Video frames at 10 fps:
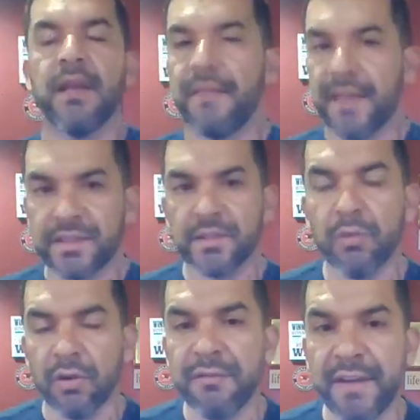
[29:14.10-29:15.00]
That's a
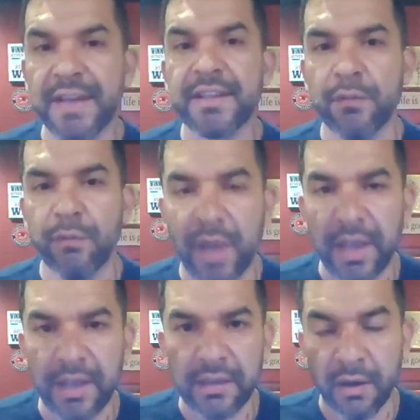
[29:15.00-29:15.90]
more effective
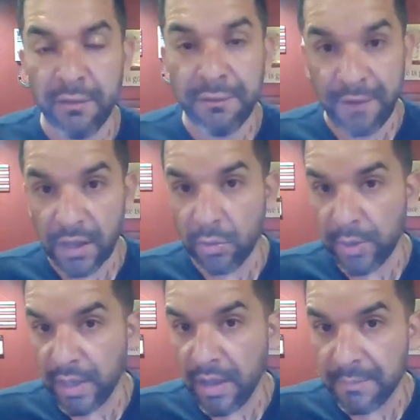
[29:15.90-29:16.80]
way of
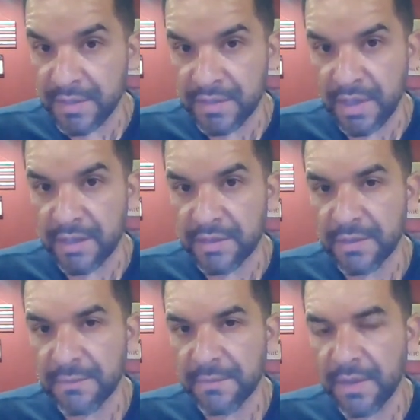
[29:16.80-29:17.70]
following up these days
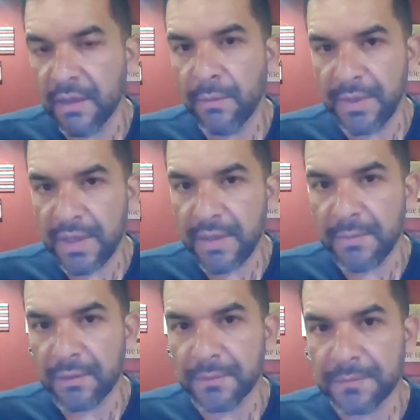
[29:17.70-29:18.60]
with
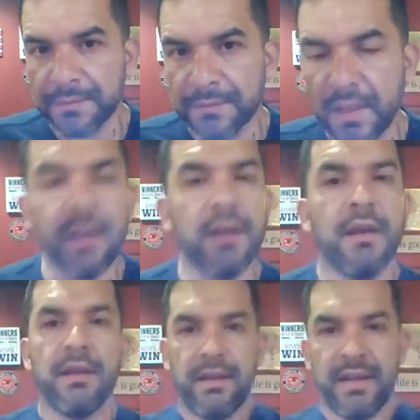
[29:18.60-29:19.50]
email.
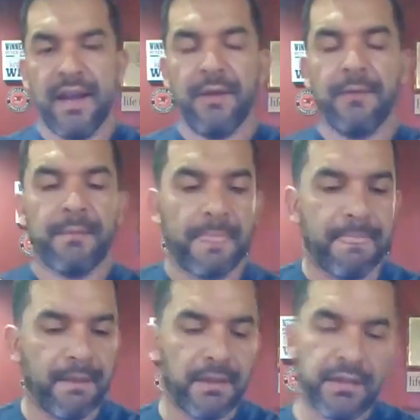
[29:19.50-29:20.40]
Now,
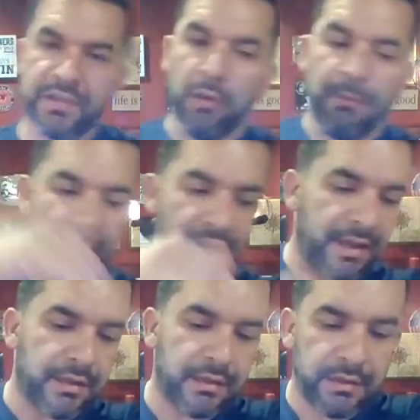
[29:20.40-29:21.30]
let's go
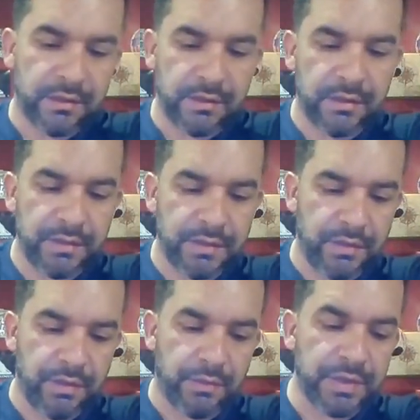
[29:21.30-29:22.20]
back to
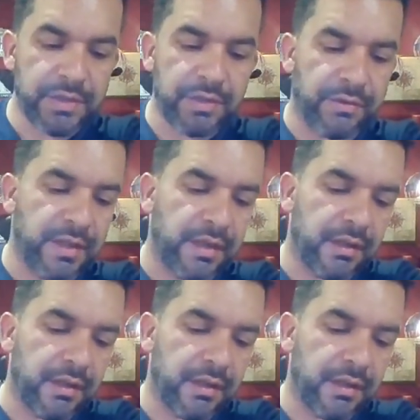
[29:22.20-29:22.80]
the original thing.